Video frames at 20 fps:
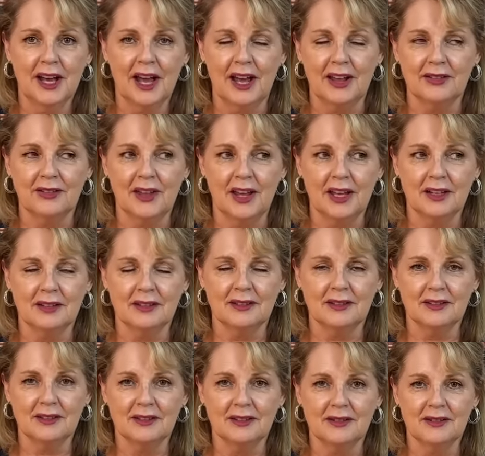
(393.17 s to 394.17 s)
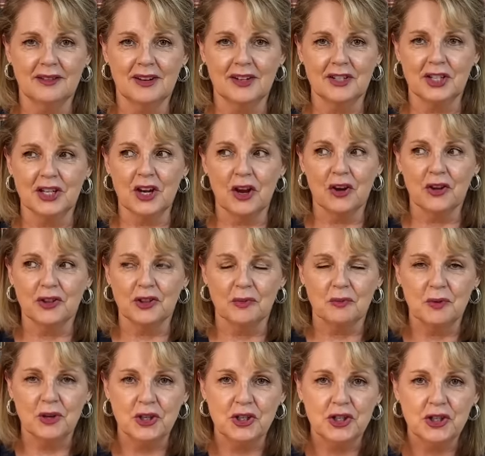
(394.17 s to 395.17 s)
and then she heard them
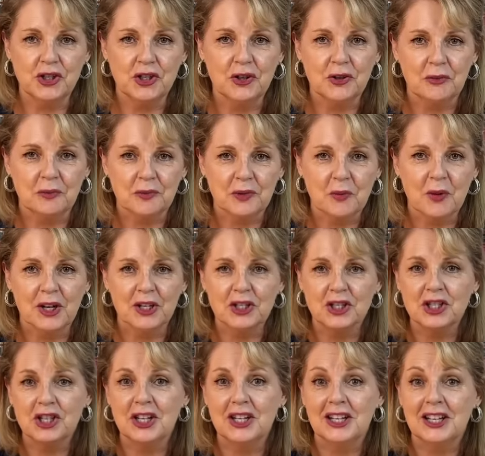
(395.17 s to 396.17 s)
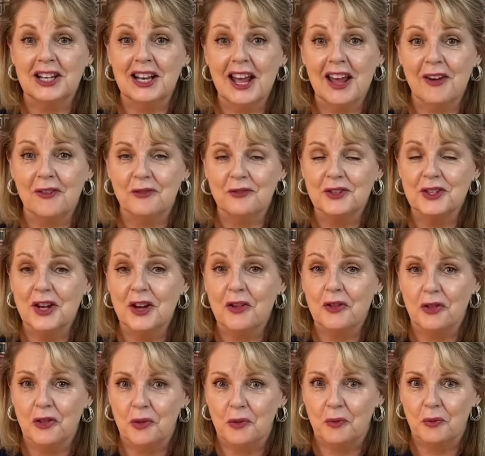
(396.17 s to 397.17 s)
resumed once she left
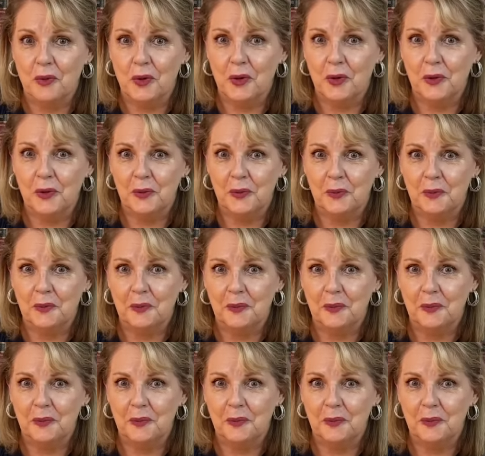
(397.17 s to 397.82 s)
the room.